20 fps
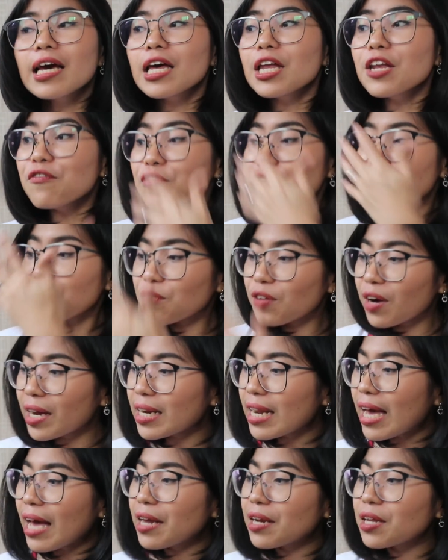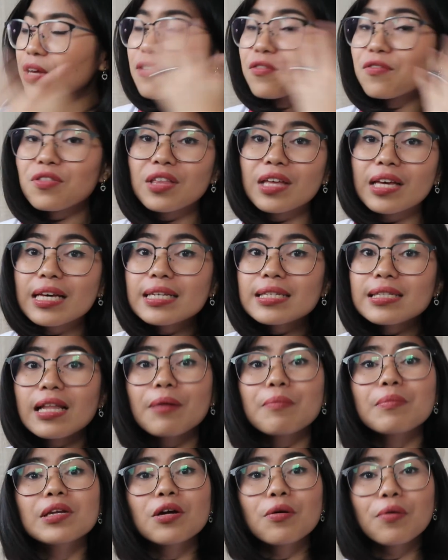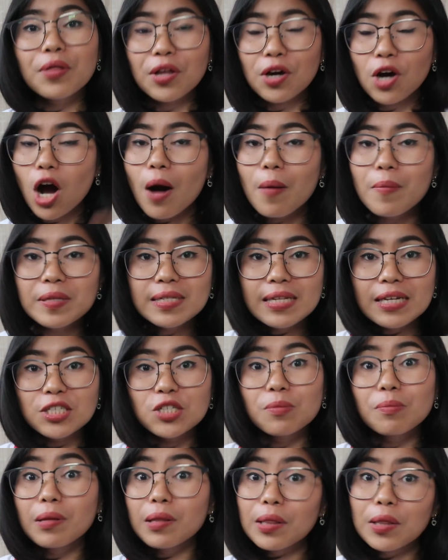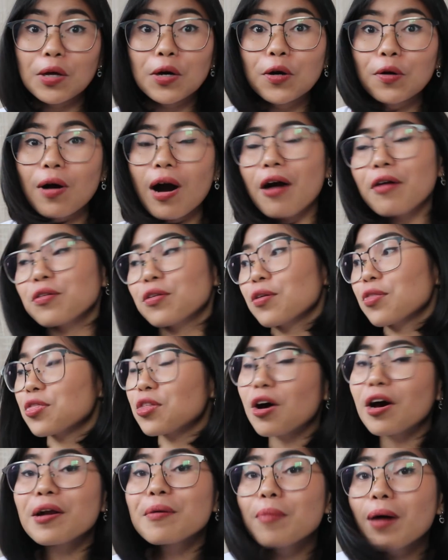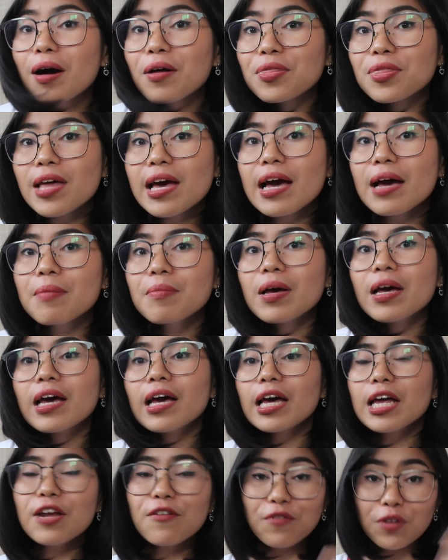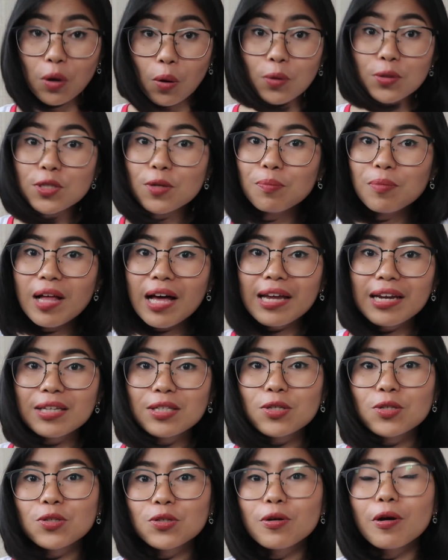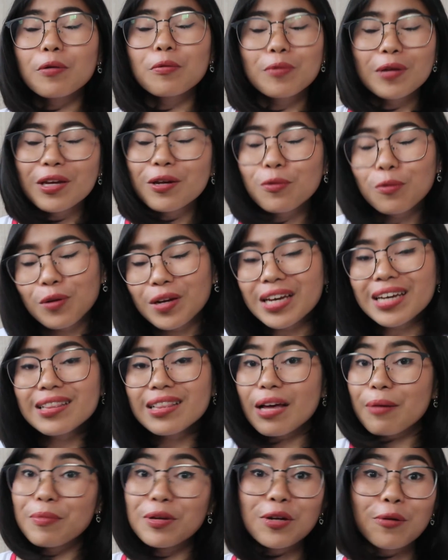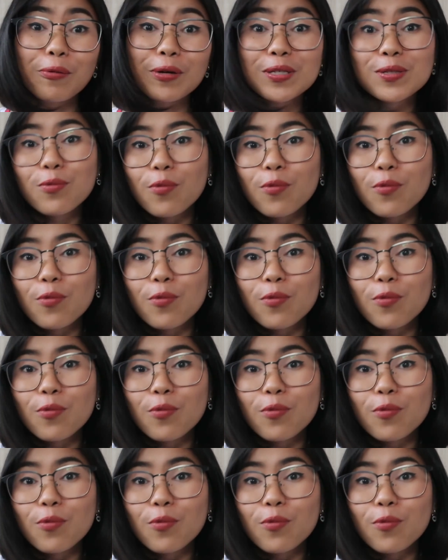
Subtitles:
And if you've read any of these, let me know in the comment section below how you thought about them. And if you're also planning to do a reread, let me know as